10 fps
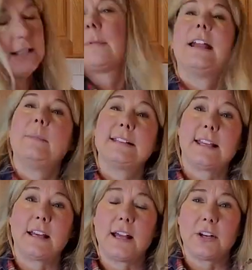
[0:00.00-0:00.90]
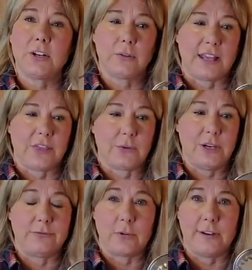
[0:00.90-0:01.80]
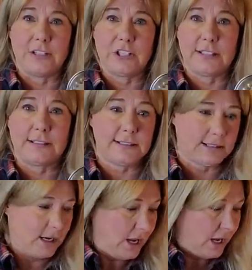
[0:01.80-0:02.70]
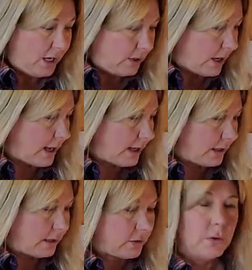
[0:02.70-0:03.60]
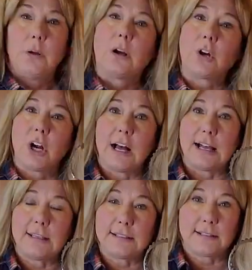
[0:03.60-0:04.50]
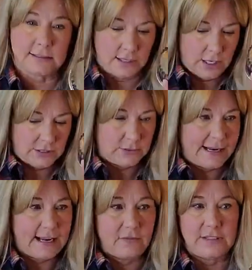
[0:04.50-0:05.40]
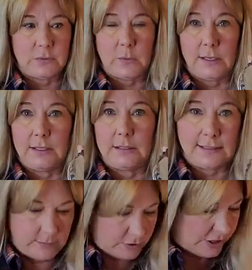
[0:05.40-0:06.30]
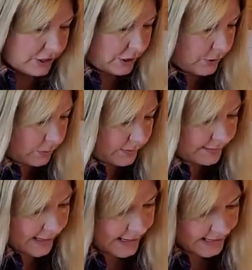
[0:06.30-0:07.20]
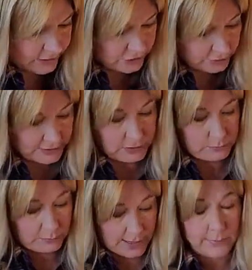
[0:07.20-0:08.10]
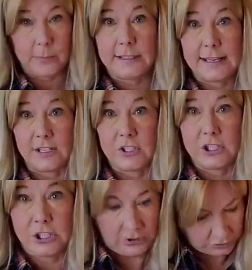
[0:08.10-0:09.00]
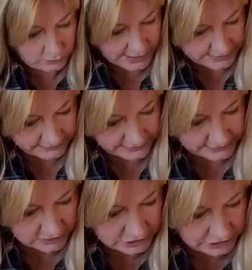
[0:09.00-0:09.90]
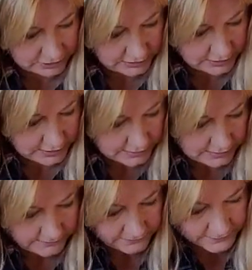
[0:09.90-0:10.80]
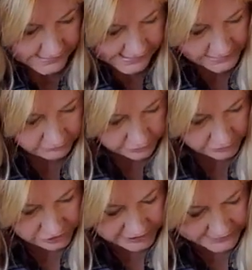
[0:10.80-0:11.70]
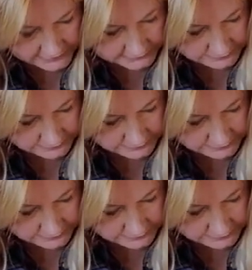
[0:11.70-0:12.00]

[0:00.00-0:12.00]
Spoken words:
kind of biscuit cutter, like 3 or 4 inches across. So I have this one that I'm gonna use, and you can probably get 2 out of each egg roll sheet.